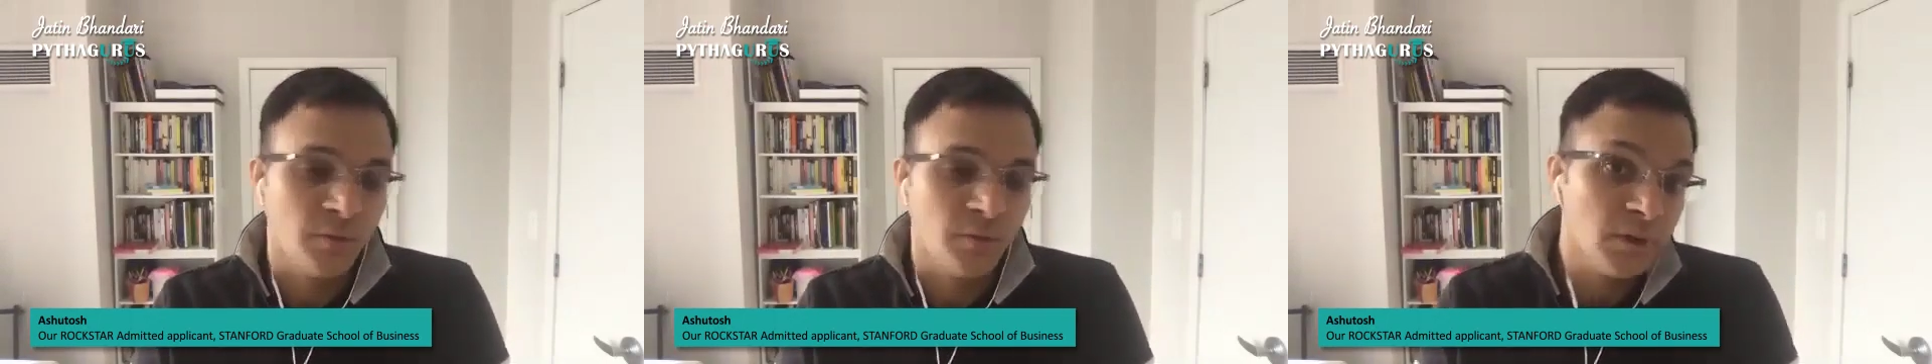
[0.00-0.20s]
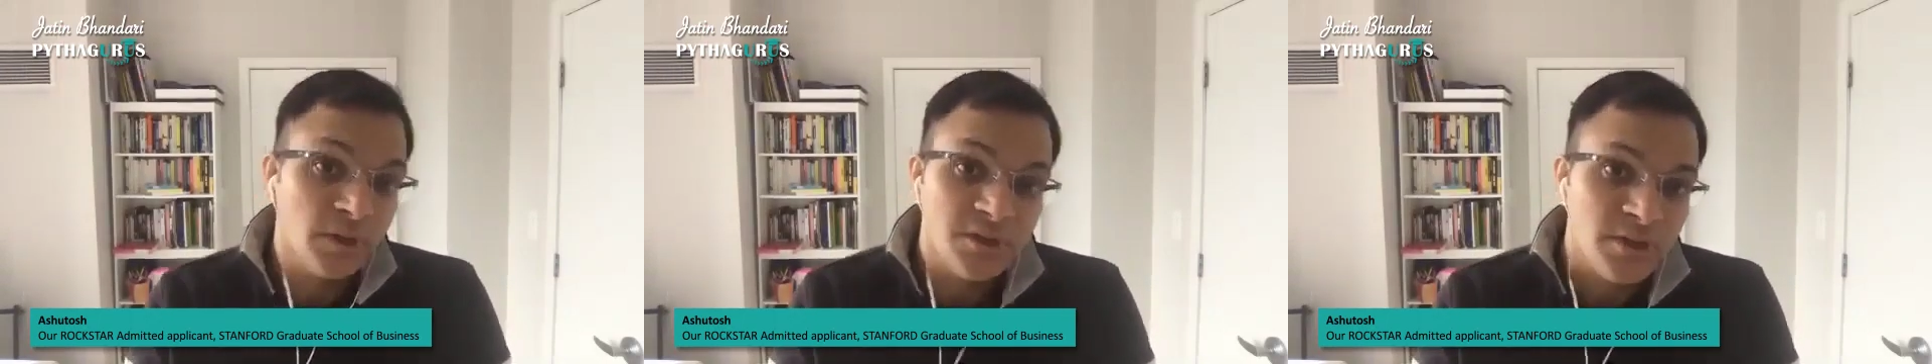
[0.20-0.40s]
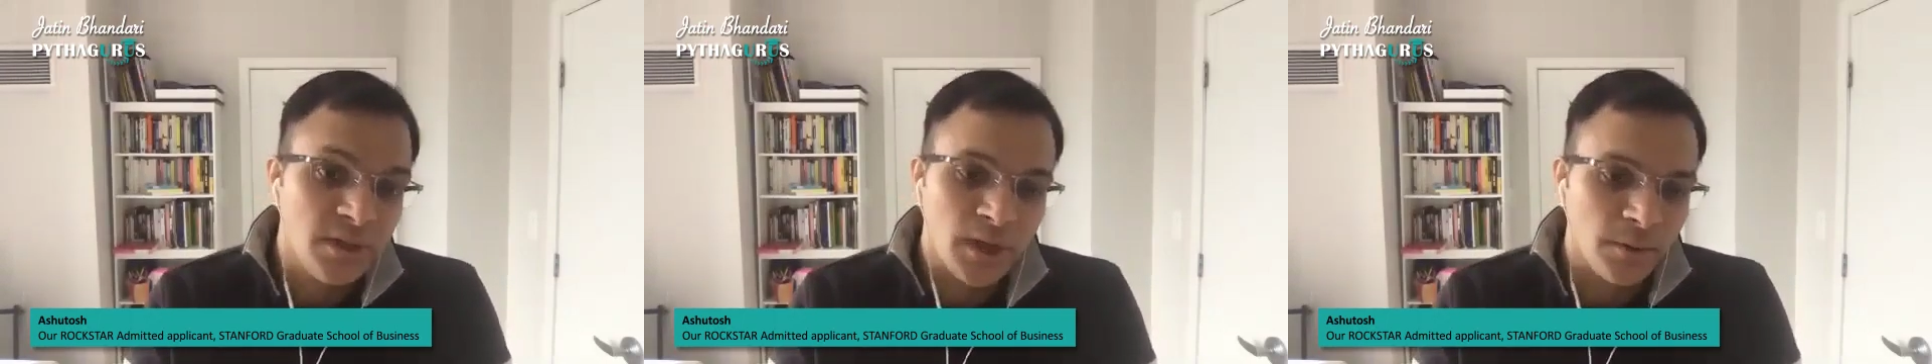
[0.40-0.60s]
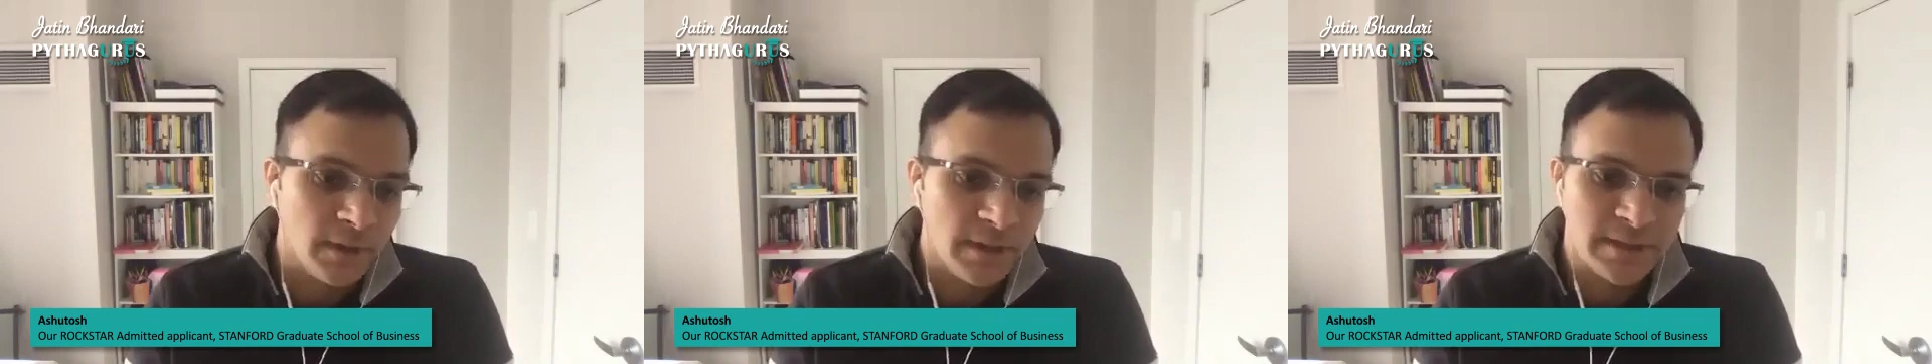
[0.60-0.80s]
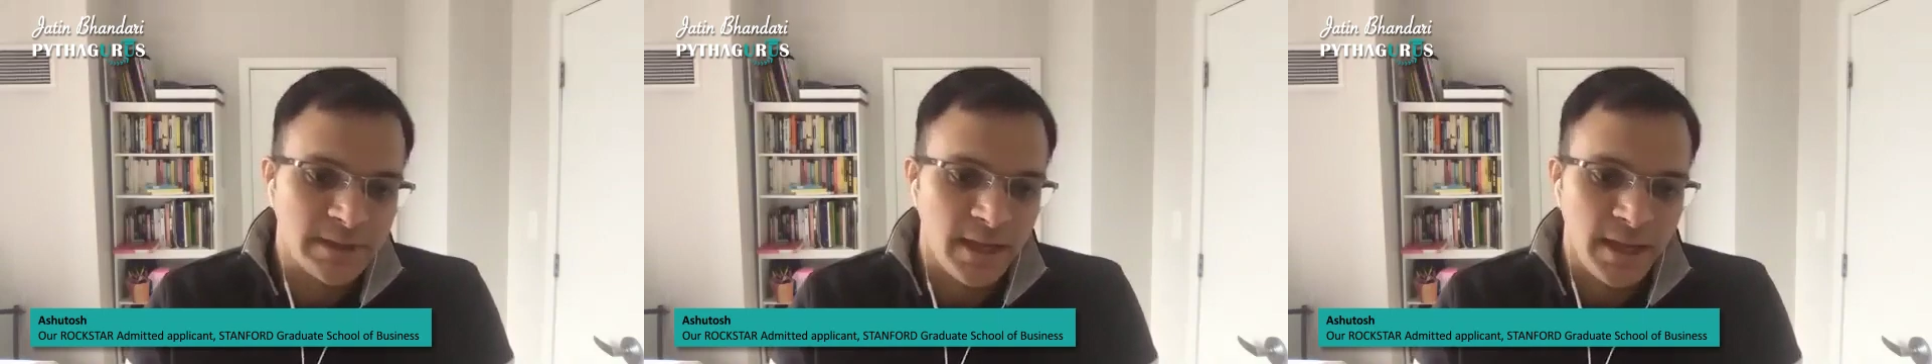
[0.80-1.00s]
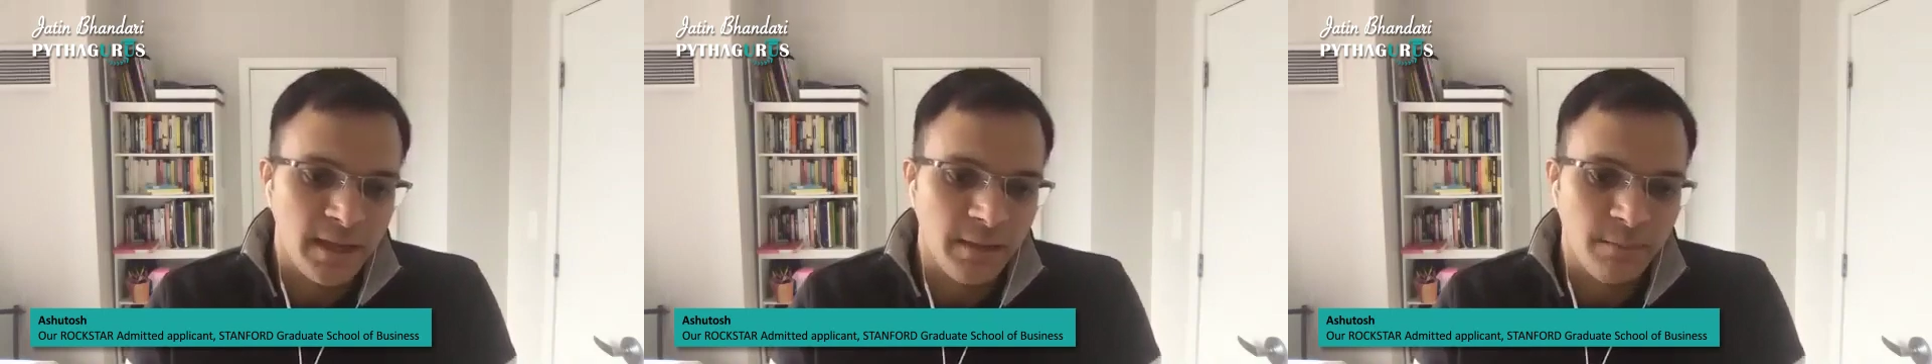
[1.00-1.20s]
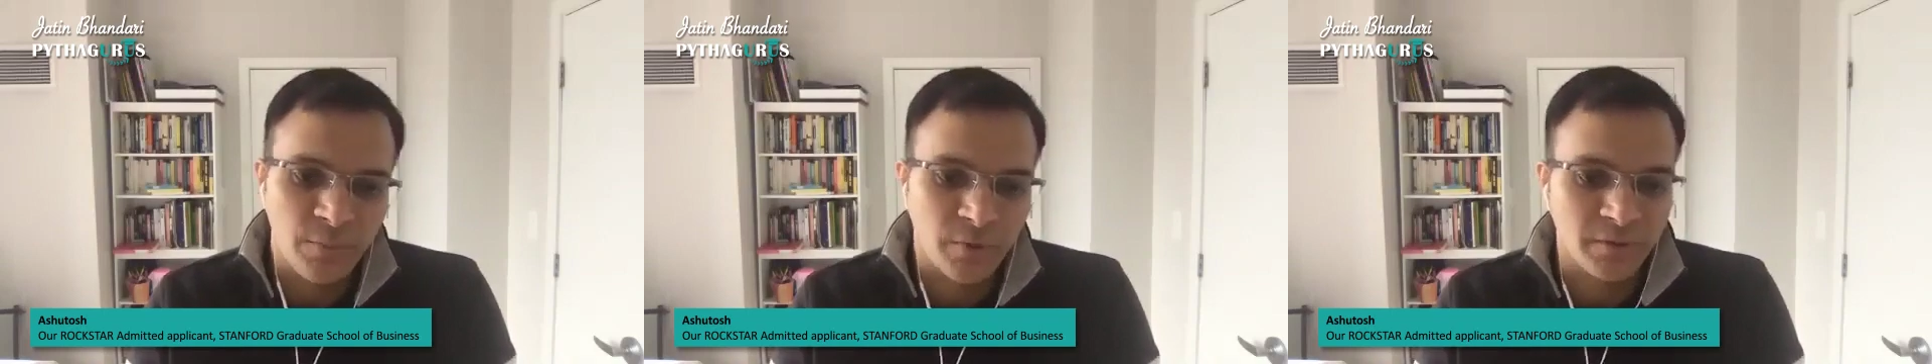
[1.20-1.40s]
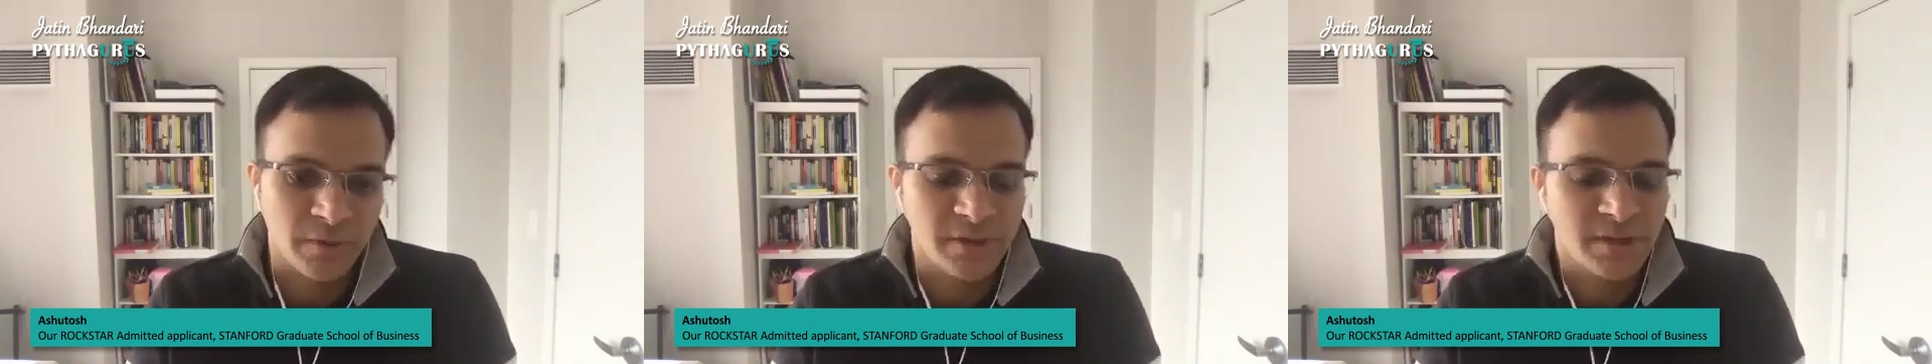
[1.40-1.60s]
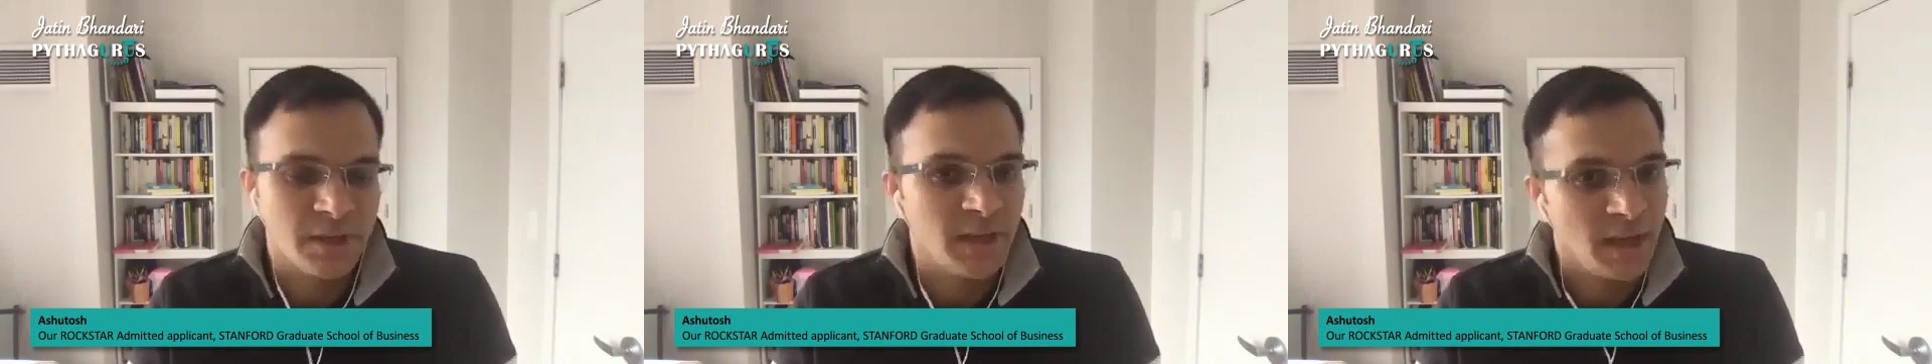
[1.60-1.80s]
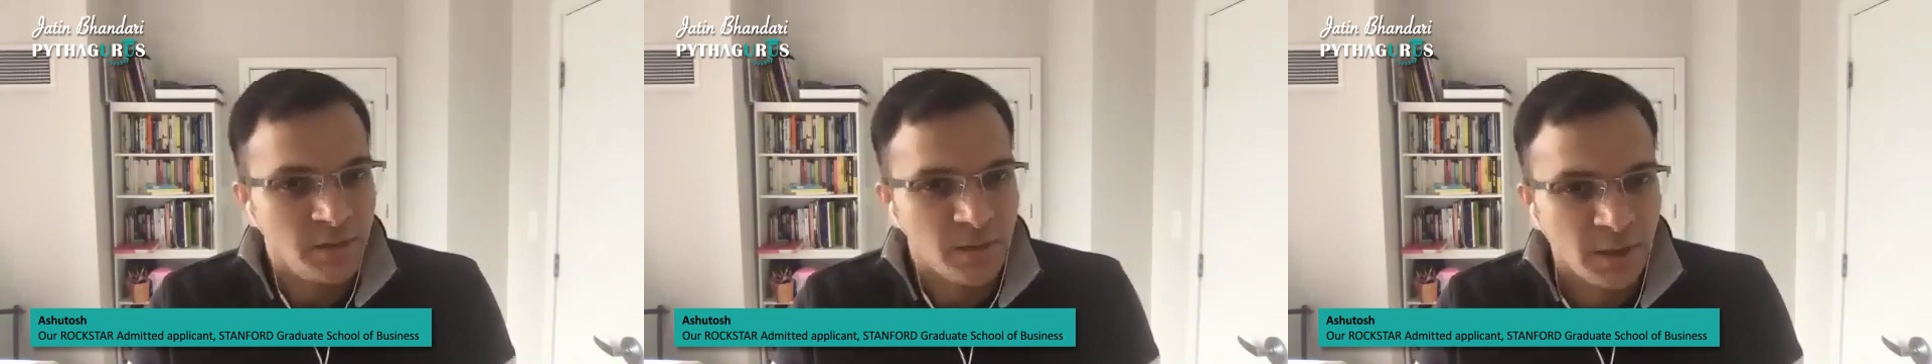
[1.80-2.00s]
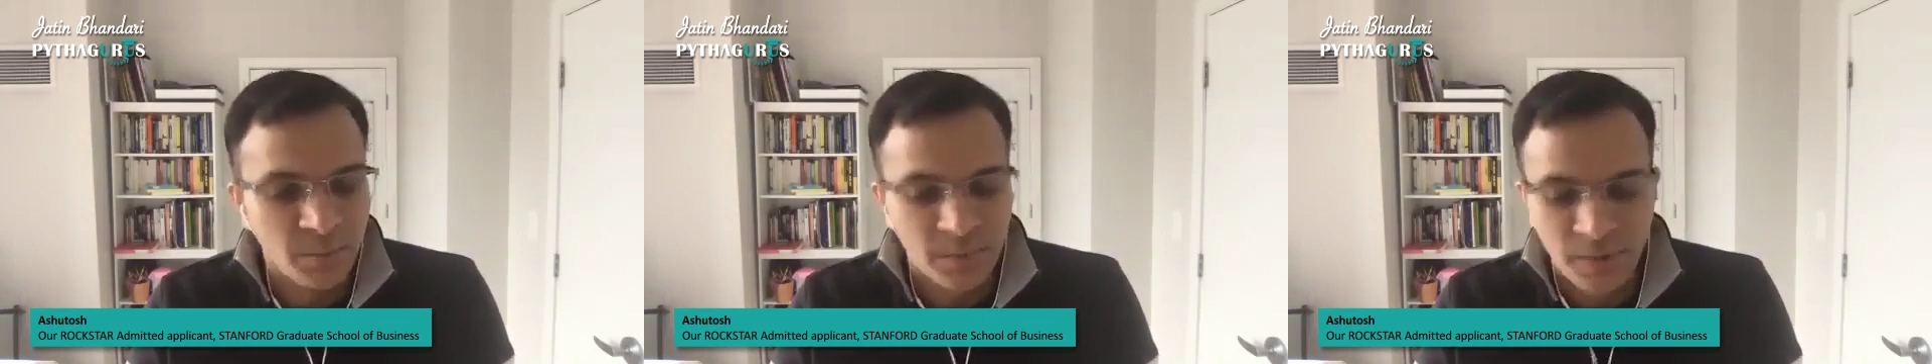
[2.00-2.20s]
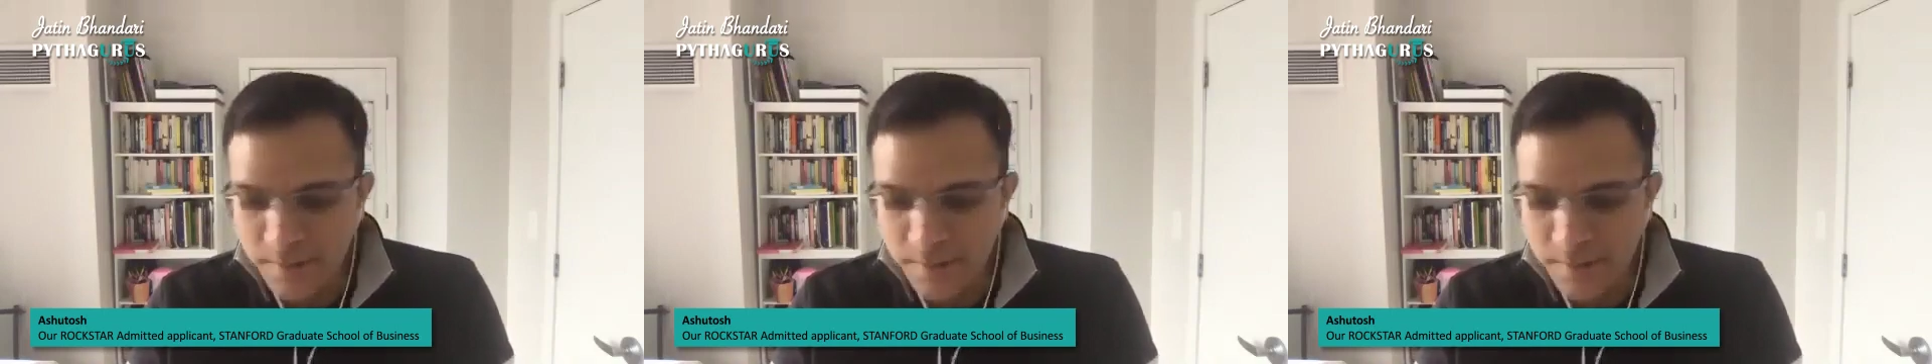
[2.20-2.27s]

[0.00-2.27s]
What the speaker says: reaching out and say, hey professor, can you help me?